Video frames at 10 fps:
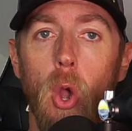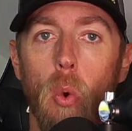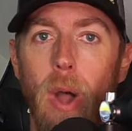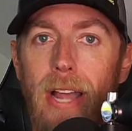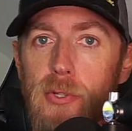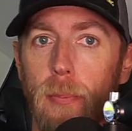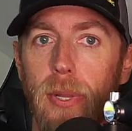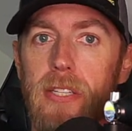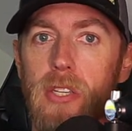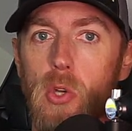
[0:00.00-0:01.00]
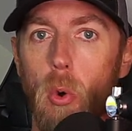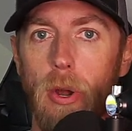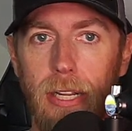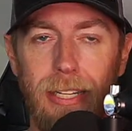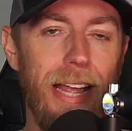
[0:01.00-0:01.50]
Wise replaces
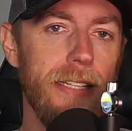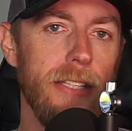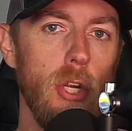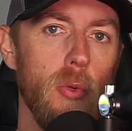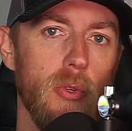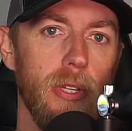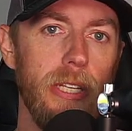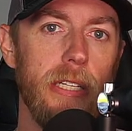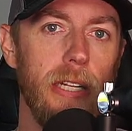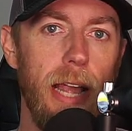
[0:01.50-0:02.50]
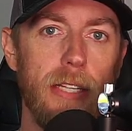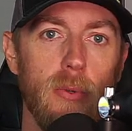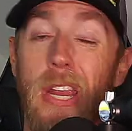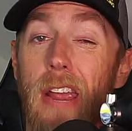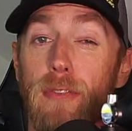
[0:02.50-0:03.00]
Cory Eliason, who was released last
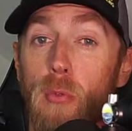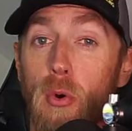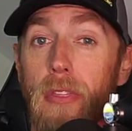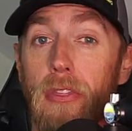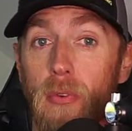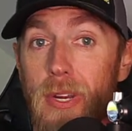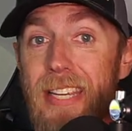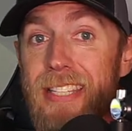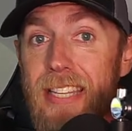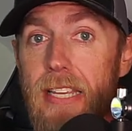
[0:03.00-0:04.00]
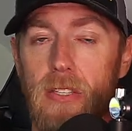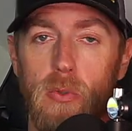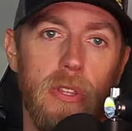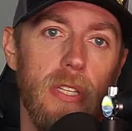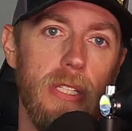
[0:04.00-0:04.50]
week after more than three seasons
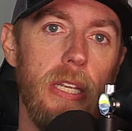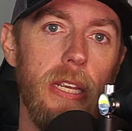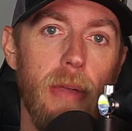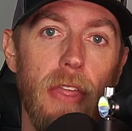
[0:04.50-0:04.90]
with the team,